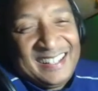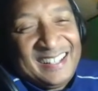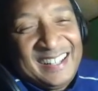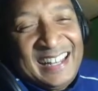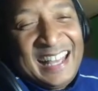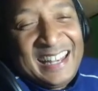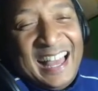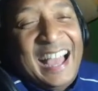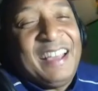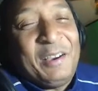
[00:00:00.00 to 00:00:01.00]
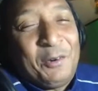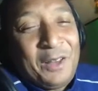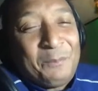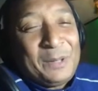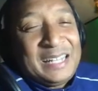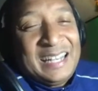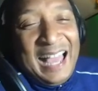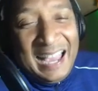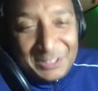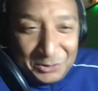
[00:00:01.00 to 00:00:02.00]
Hold up, but they
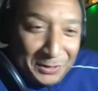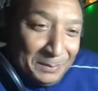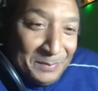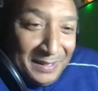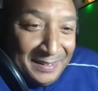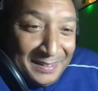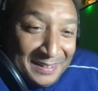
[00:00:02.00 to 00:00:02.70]
live streamed it.